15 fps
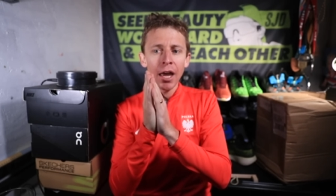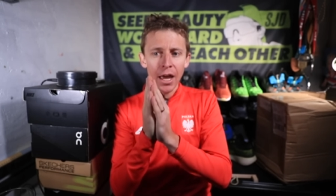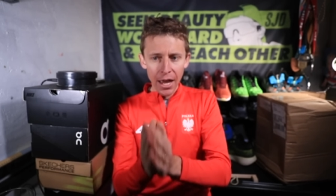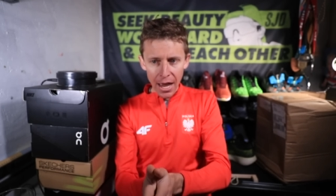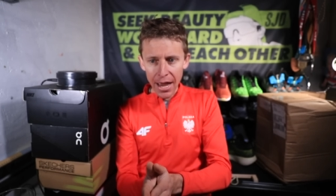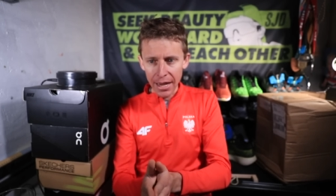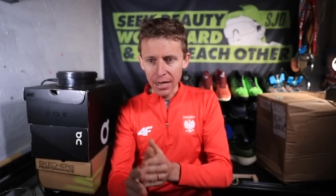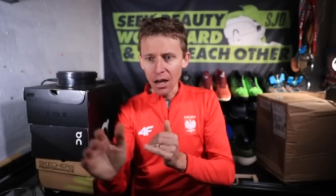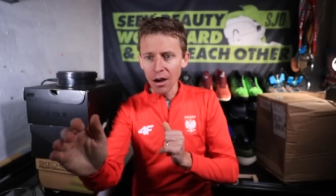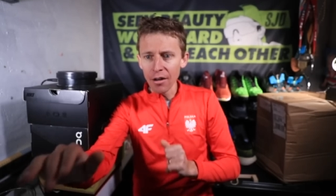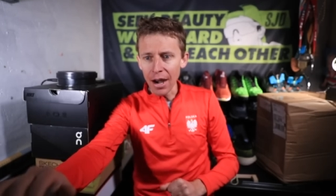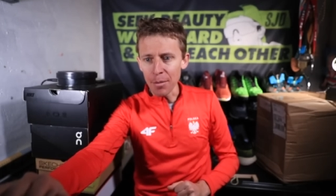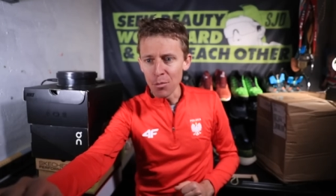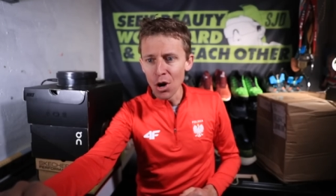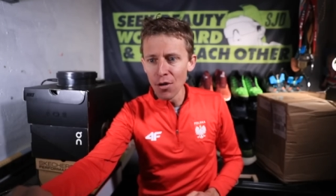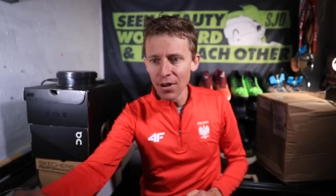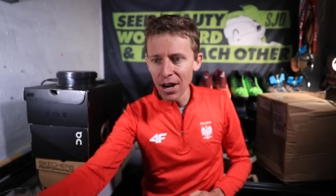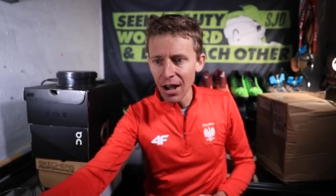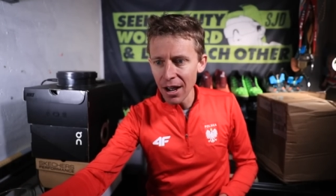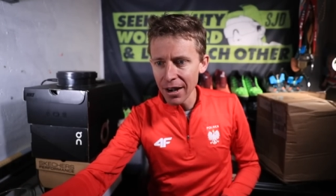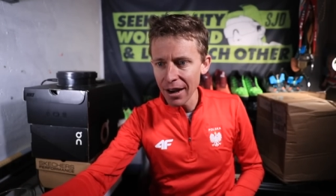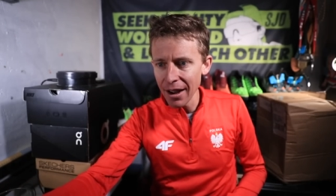A. All right, moving
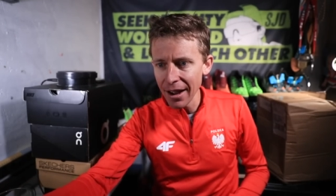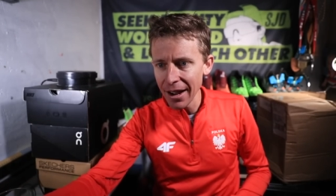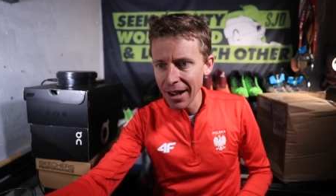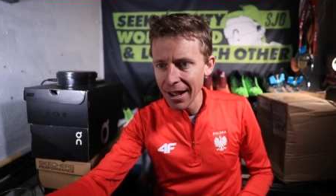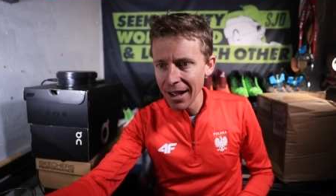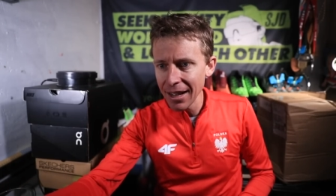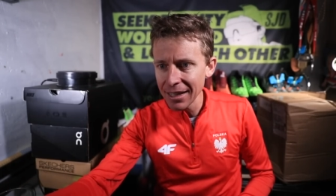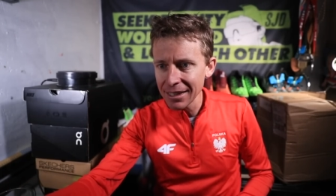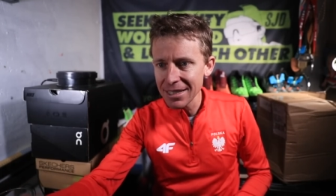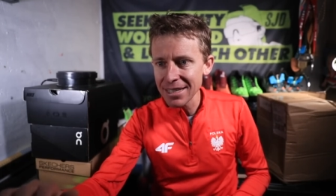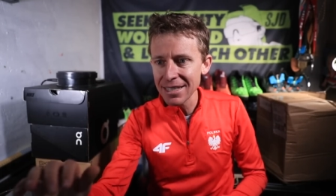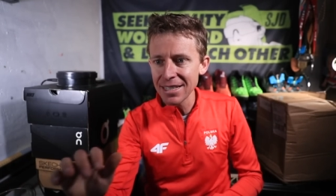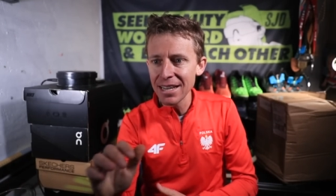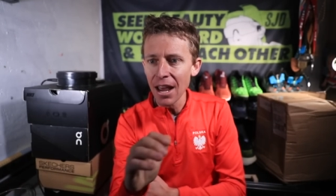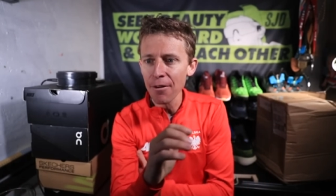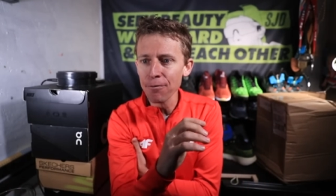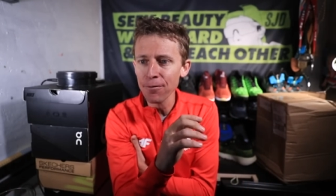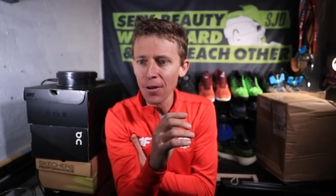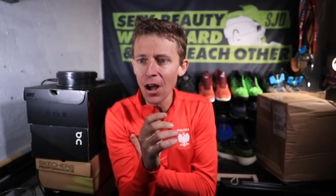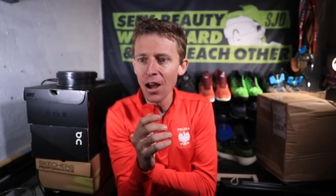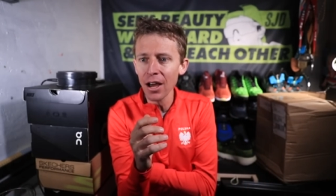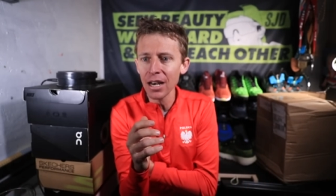on. Uh,
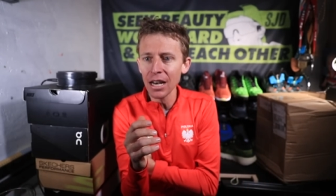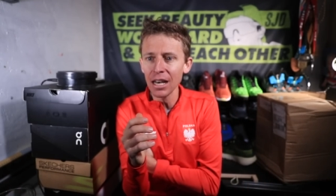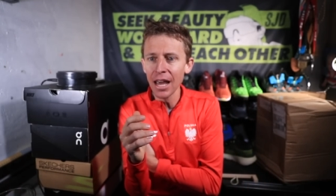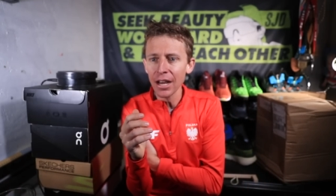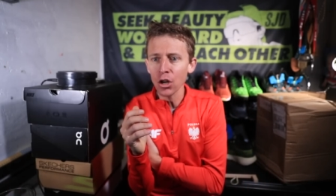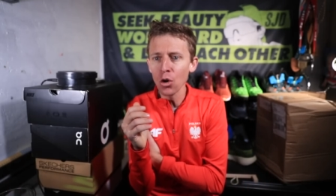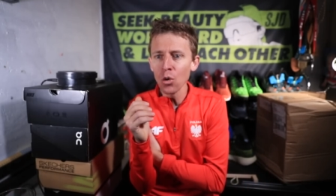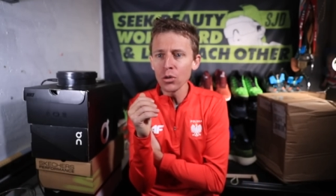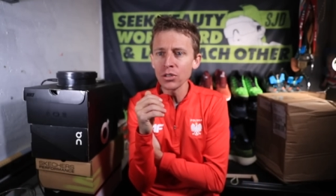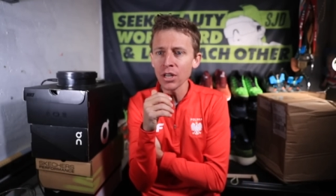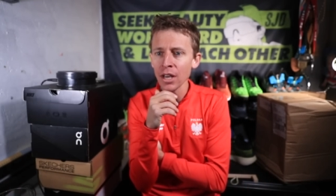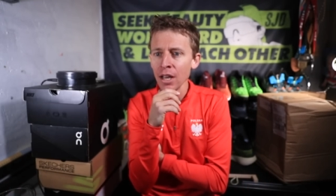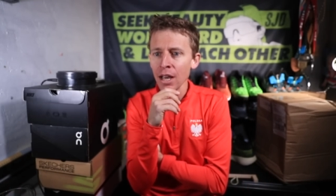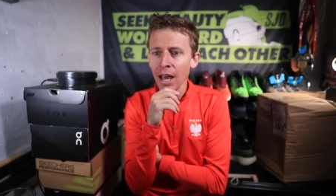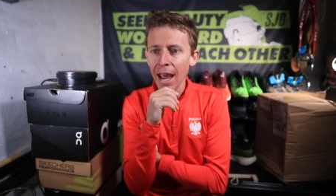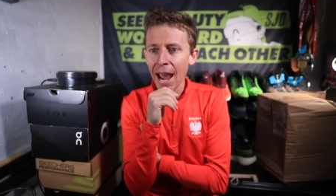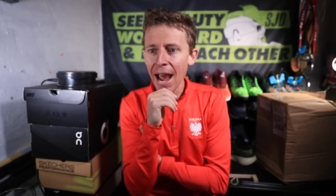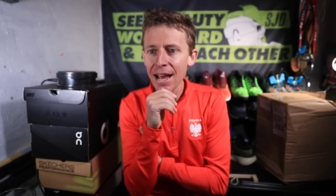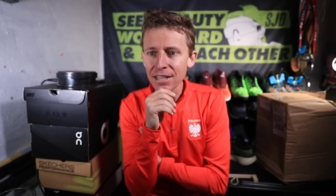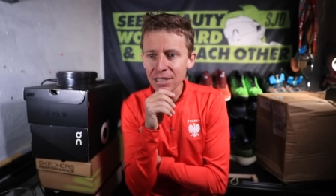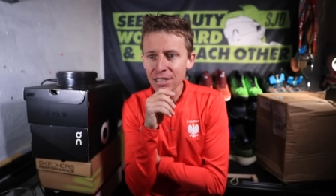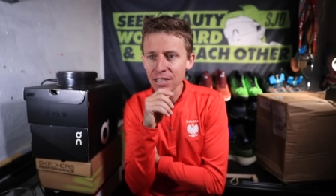Stéphane Lecoute
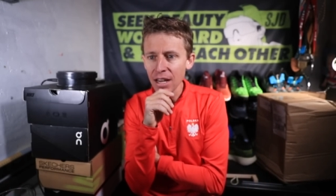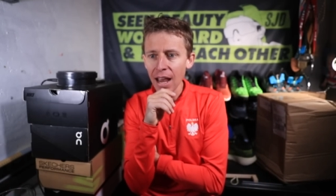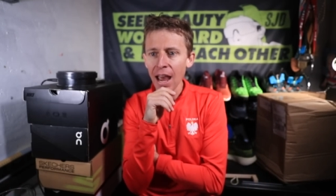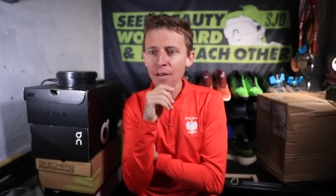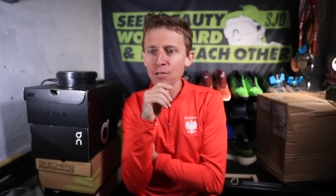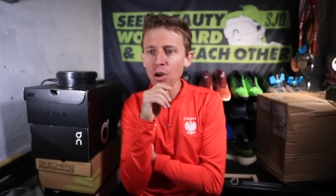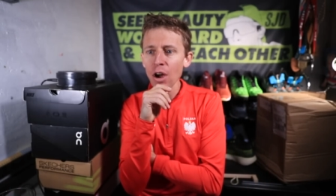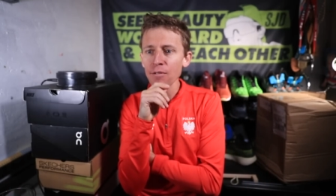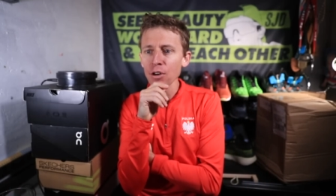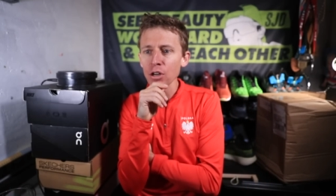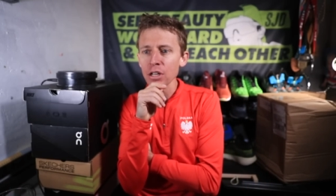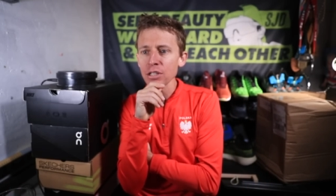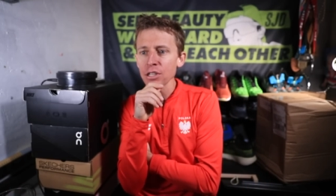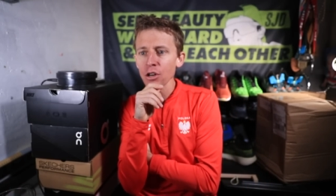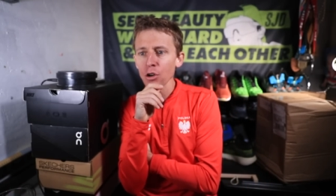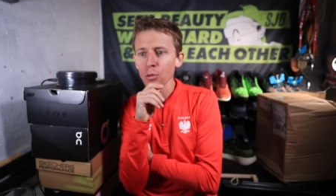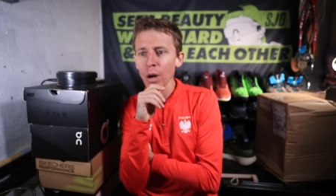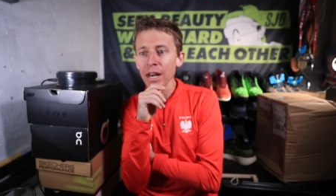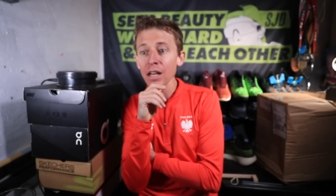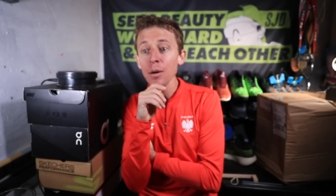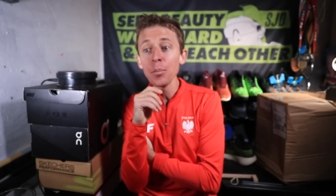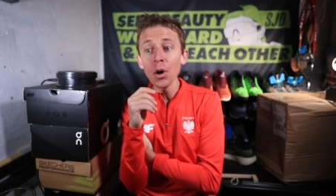asks, have you ever considered
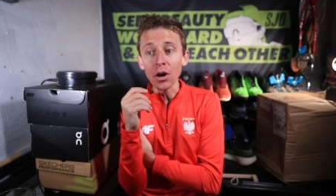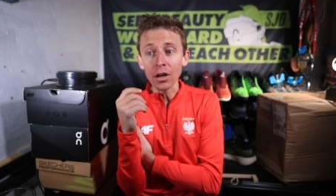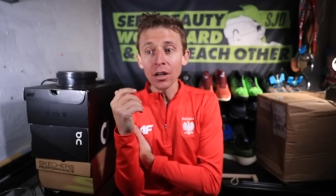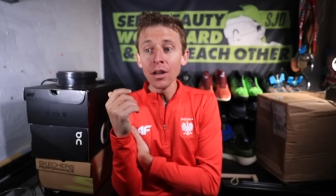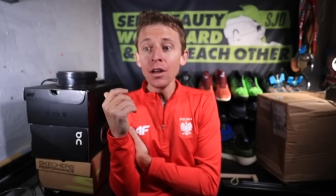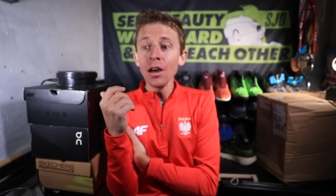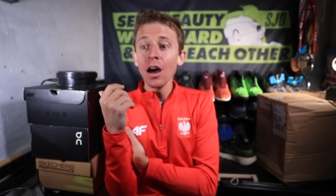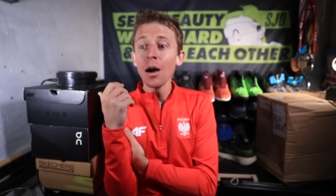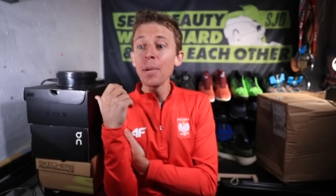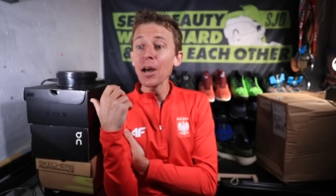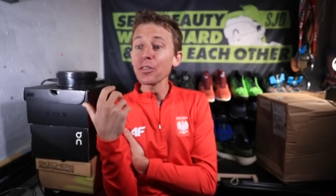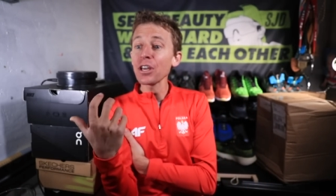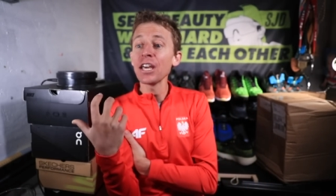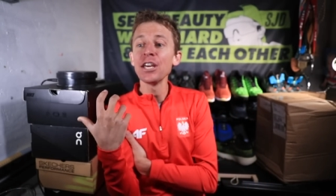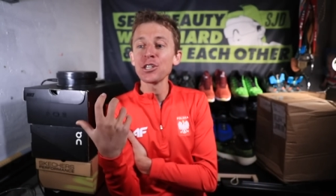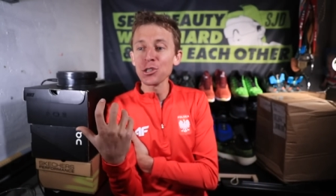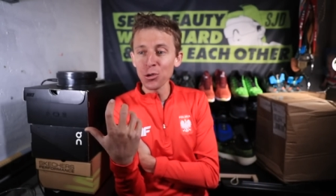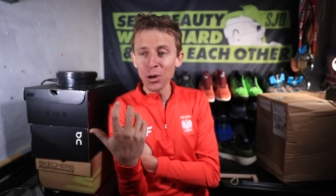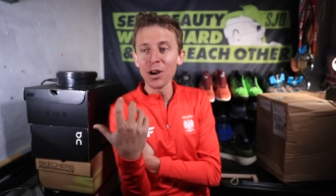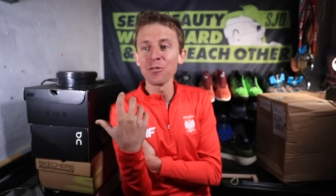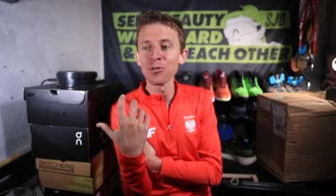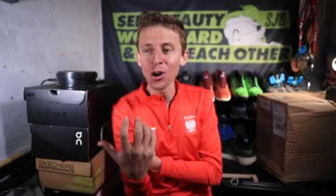writing a book about the
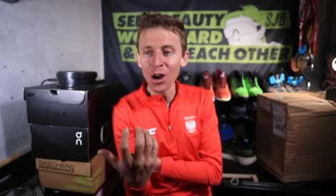history of